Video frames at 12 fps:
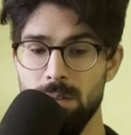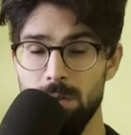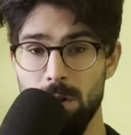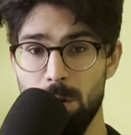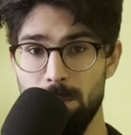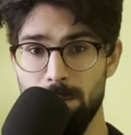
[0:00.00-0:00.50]

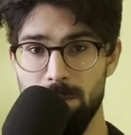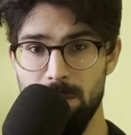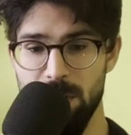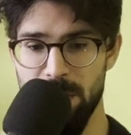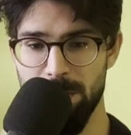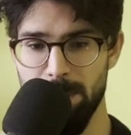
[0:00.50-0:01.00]
So,
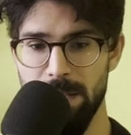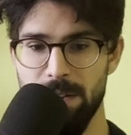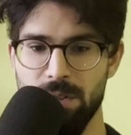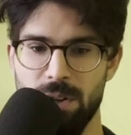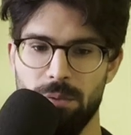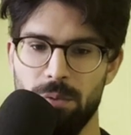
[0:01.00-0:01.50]
chess
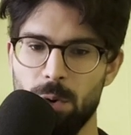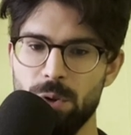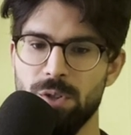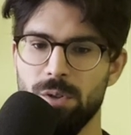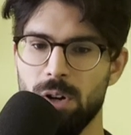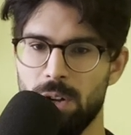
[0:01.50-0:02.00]
players are
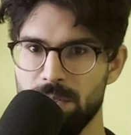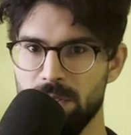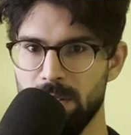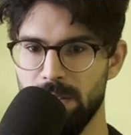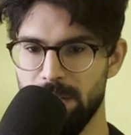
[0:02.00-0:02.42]
forced to constantly